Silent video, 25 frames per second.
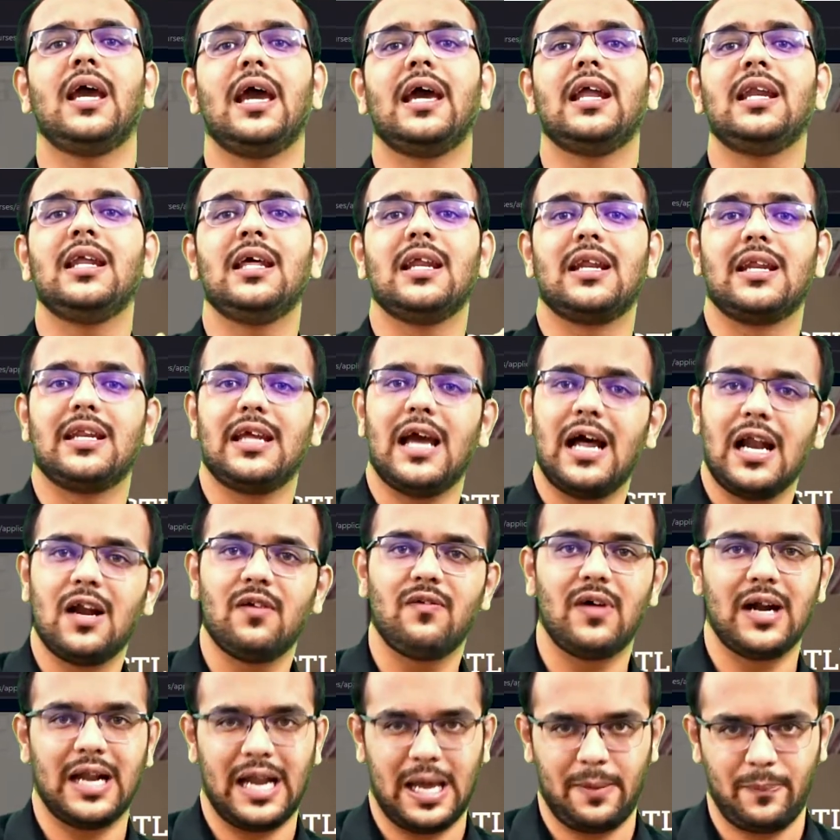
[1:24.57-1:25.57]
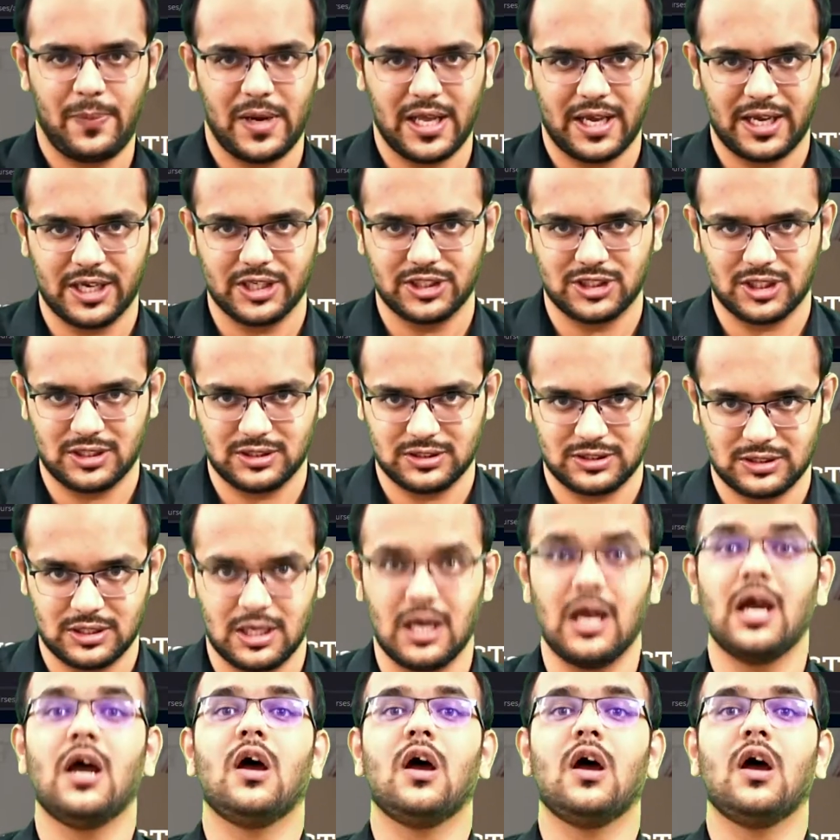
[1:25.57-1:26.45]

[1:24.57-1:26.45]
any real world applications.